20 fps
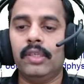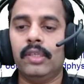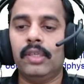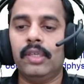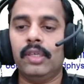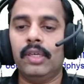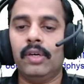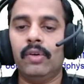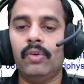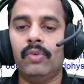
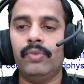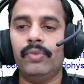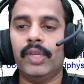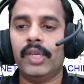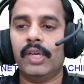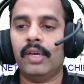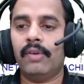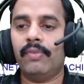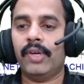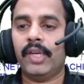Now we
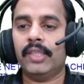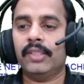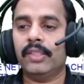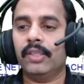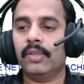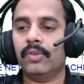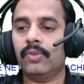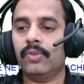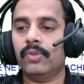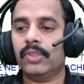have
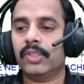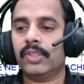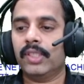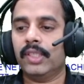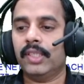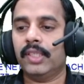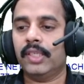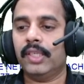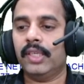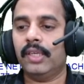another question
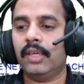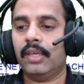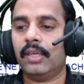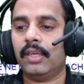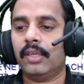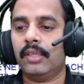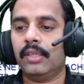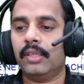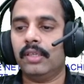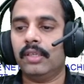here.
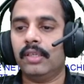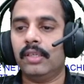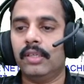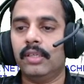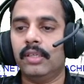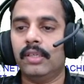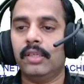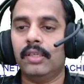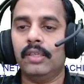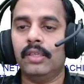
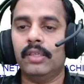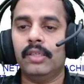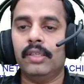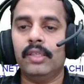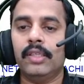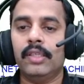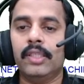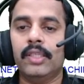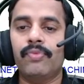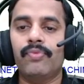
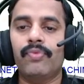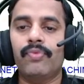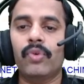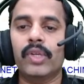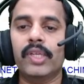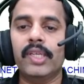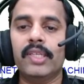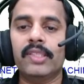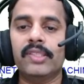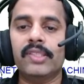The
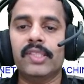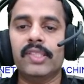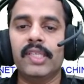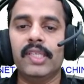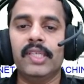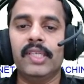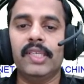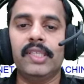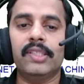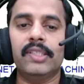Fourier
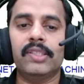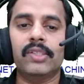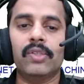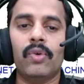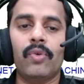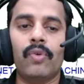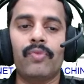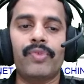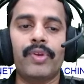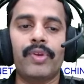series
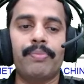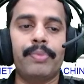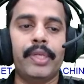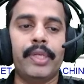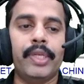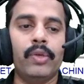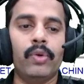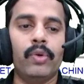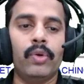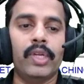of a
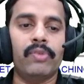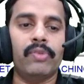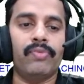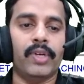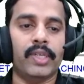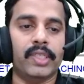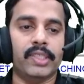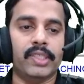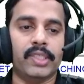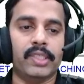periodic
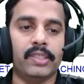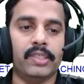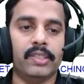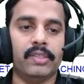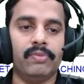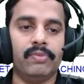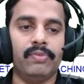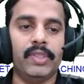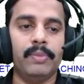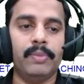function
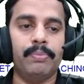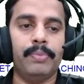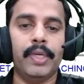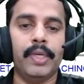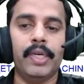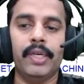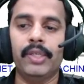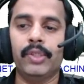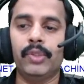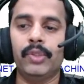with the
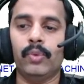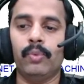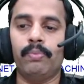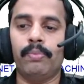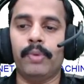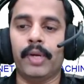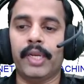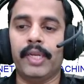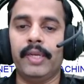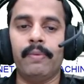period 2
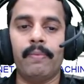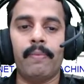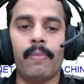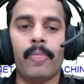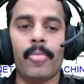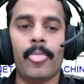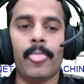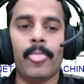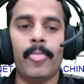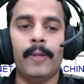pi
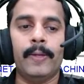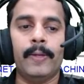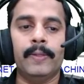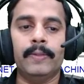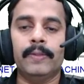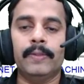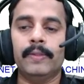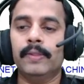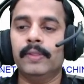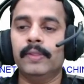
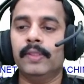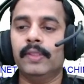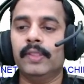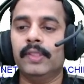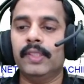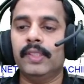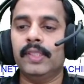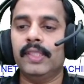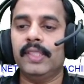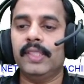
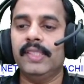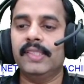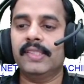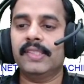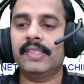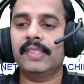is